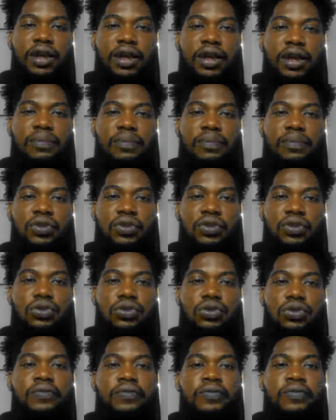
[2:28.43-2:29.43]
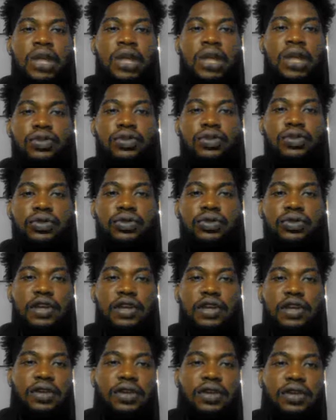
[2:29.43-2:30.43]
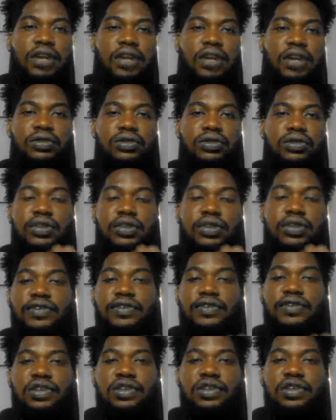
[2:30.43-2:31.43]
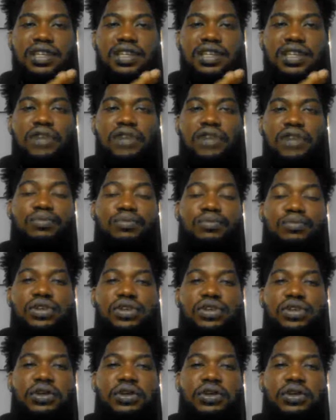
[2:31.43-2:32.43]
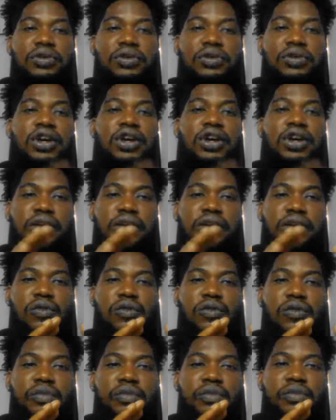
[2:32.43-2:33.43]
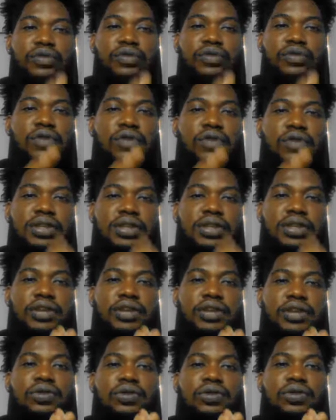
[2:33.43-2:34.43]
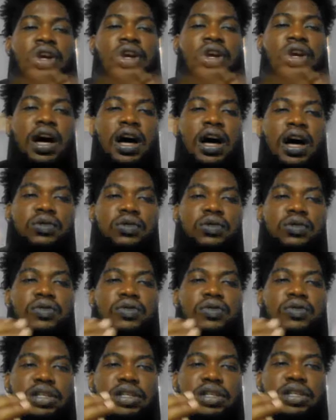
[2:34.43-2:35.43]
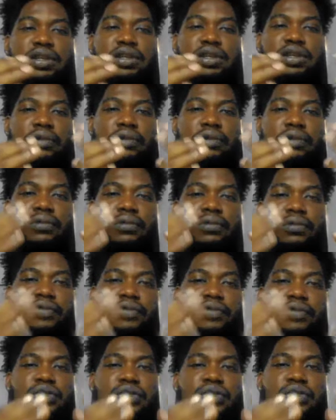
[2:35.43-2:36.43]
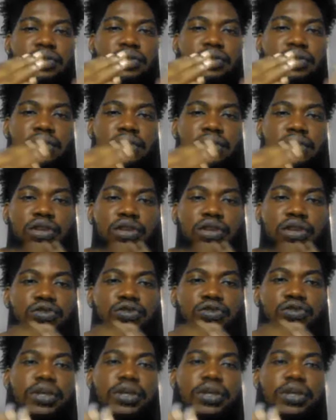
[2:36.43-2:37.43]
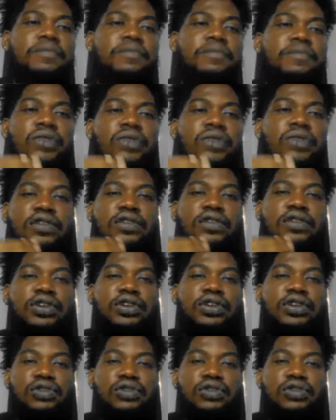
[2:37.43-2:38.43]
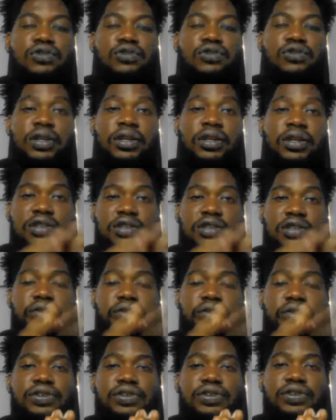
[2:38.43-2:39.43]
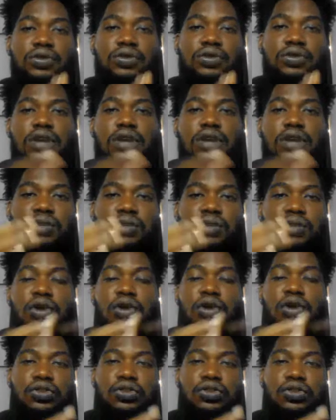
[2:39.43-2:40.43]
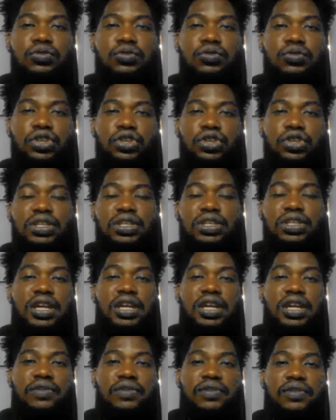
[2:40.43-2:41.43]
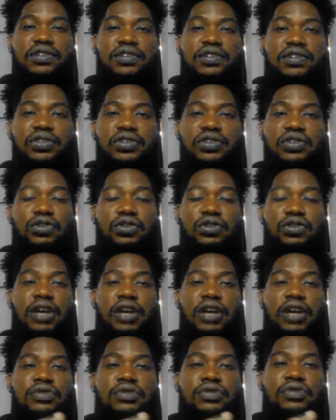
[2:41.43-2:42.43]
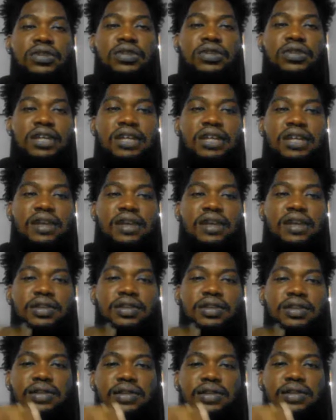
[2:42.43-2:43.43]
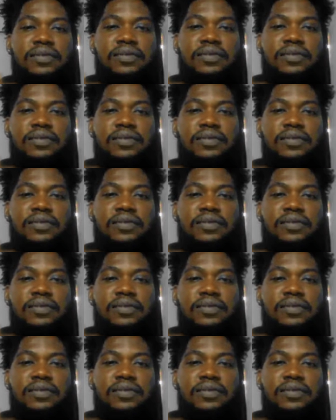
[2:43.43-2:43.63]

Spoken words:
app also. So we do that for clients. So today's video is centered on building a beautiful website. So how will this video turn out to be? The video is going to be in series, so I'll urge you to watch to the end of the series so you are able to get everything